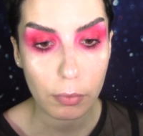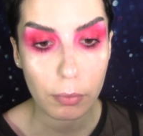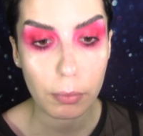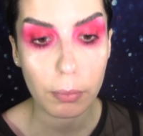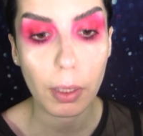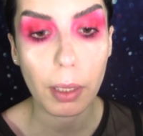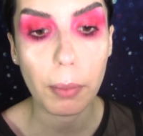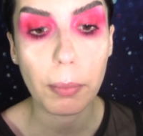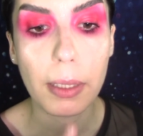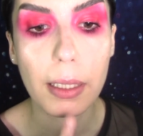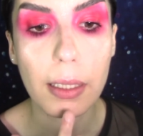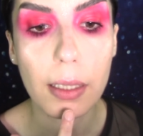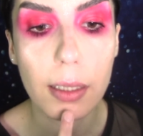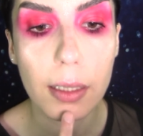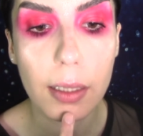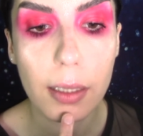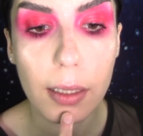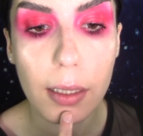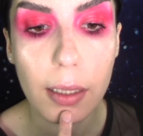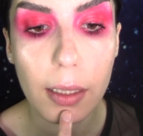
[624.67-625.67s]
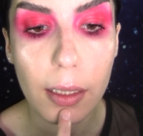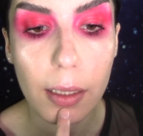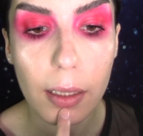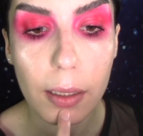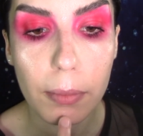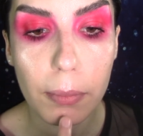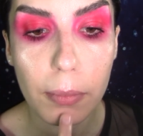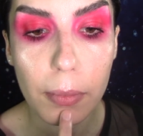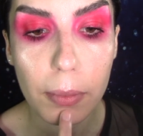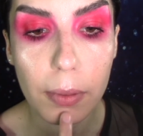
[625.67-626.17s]
Maybe
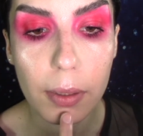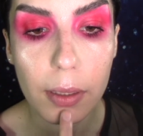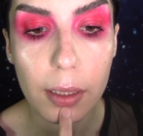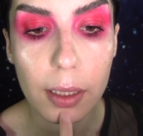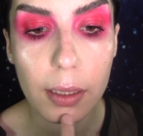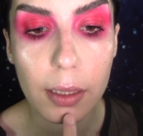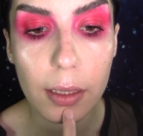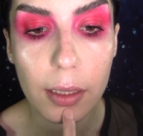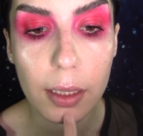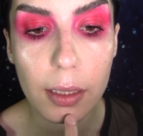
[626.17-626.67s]
just